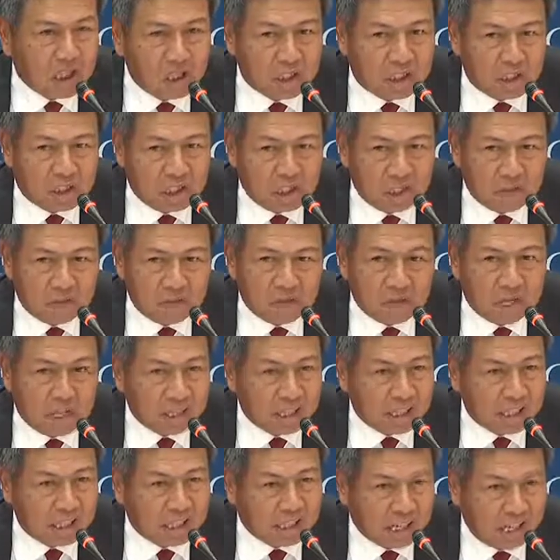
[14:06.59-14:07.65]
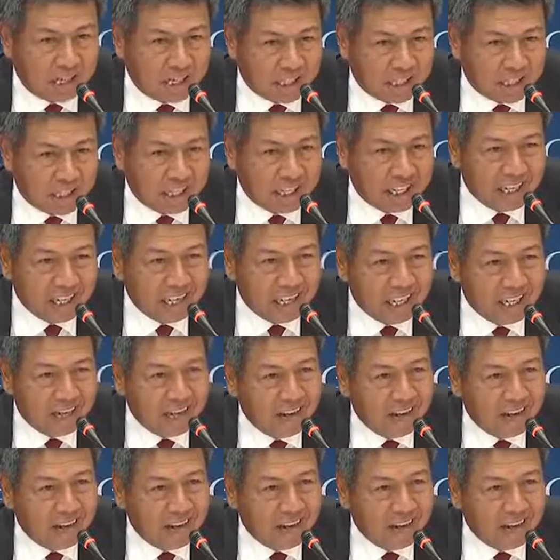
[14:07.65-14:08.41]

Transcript: the chief getting crazy,